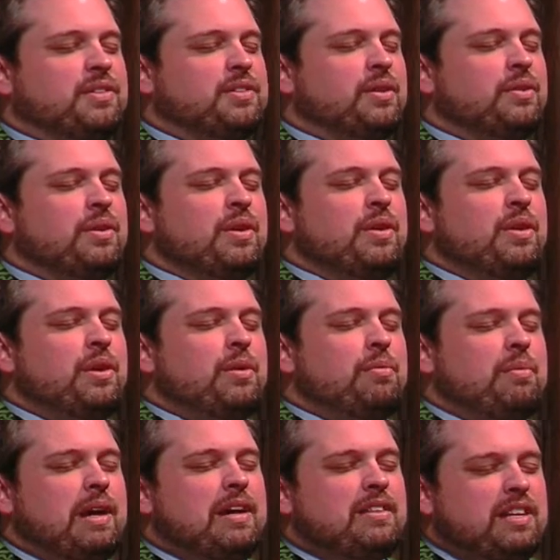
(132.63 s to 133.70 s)
So
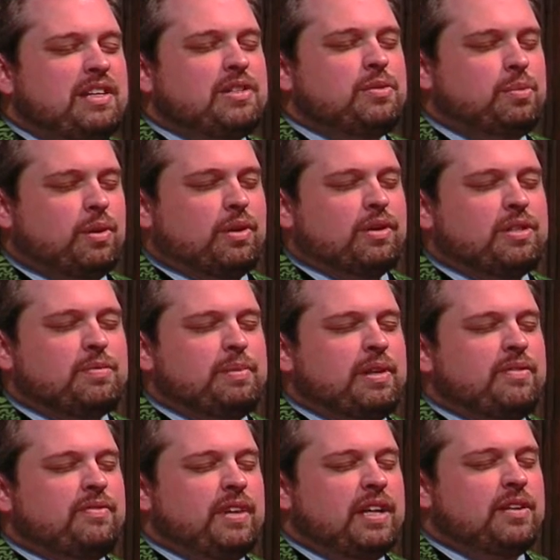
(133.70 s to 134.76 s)
may these words
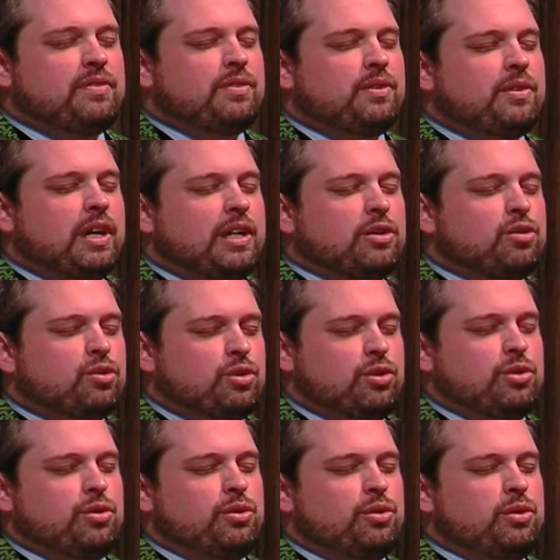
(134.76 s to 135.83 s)
be faithful and
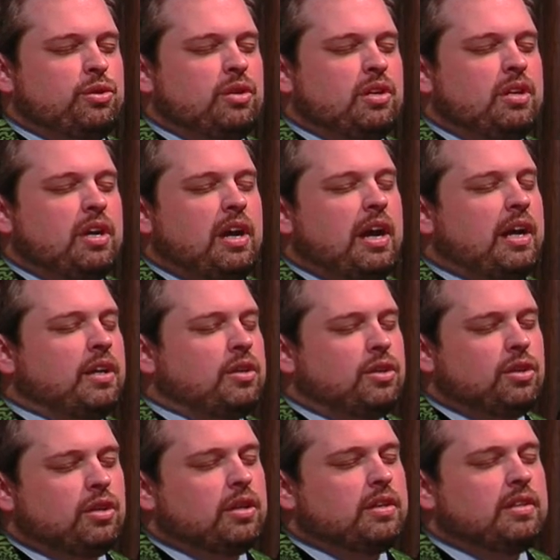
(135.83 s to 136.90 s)
true and
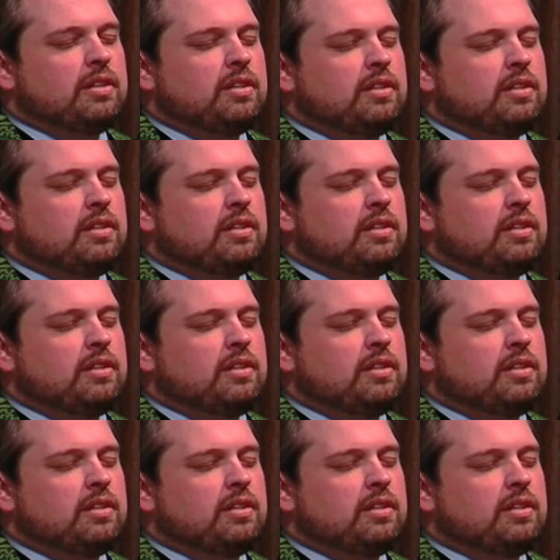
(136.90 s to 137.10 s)
good.